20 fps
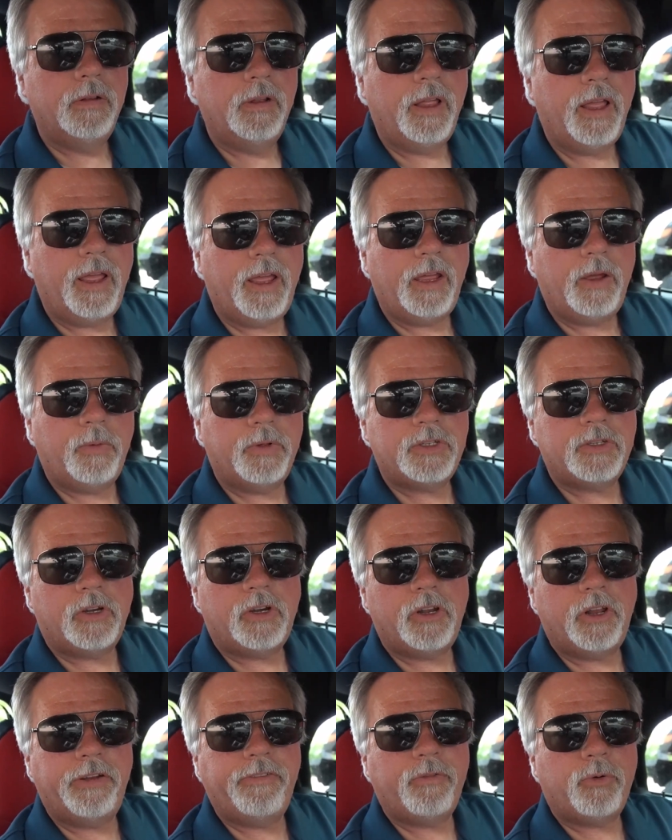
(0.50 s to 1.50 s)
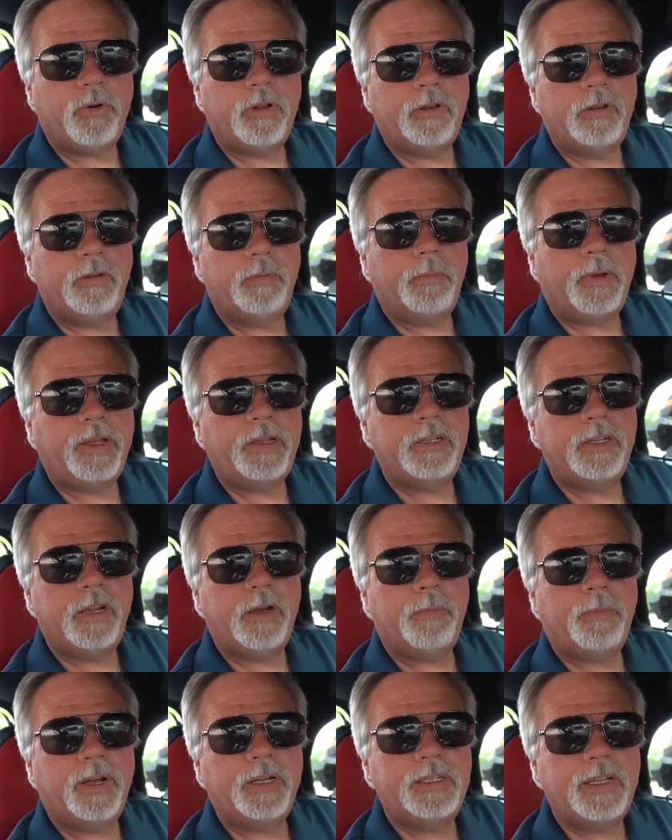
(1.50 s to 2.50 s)
Hey, what's going on everyone? Mike
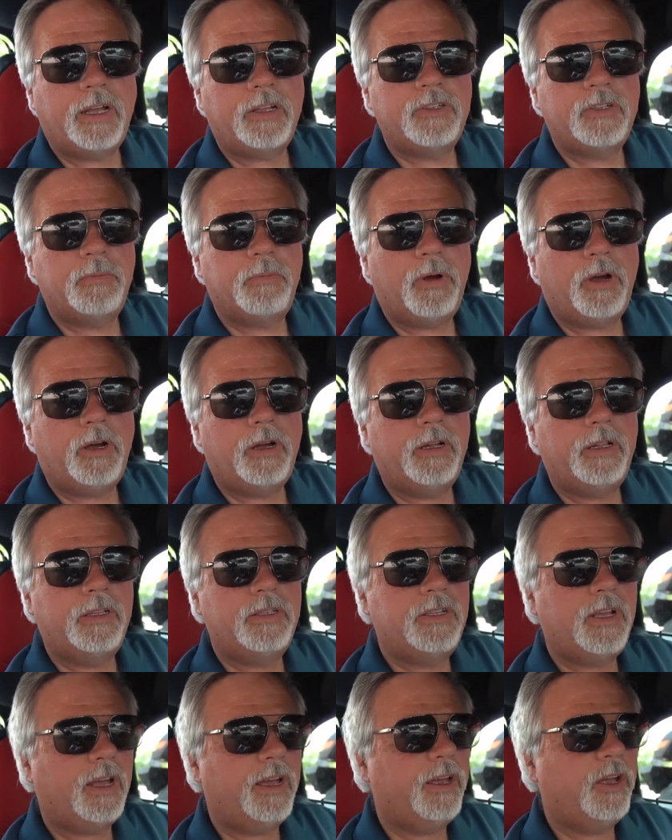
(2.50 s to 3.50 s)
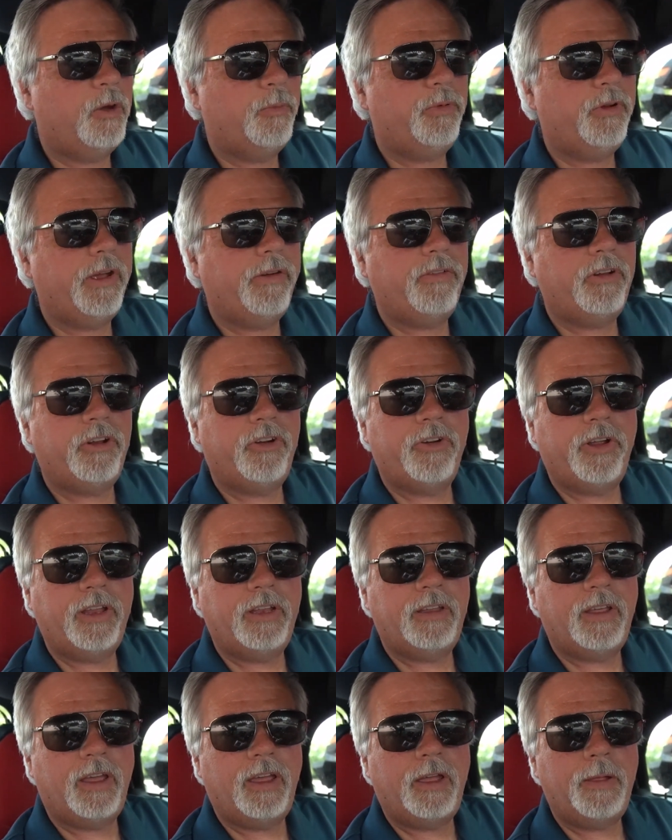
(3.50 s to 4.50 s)
here, Mike's House of Mods. I hope you're having a
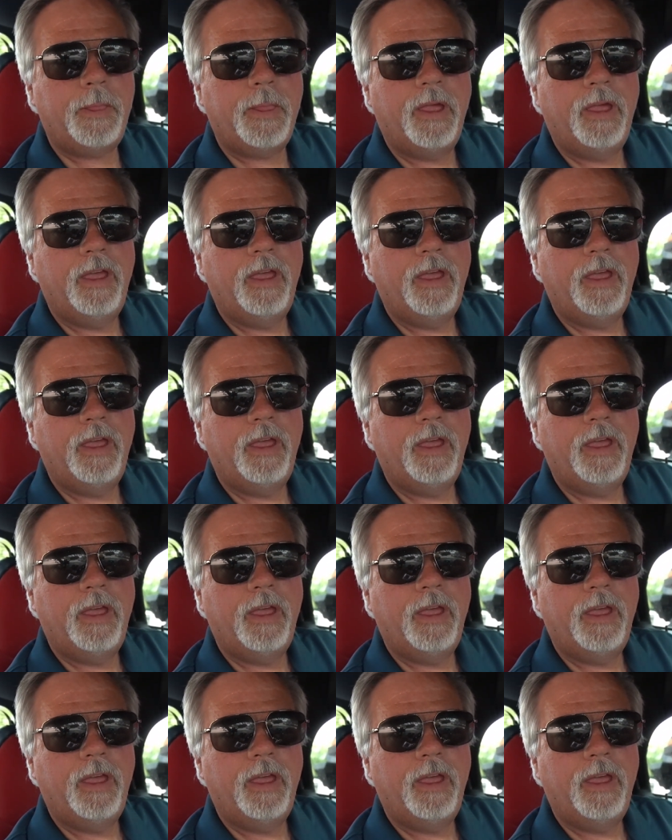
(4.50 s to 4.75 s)
great day.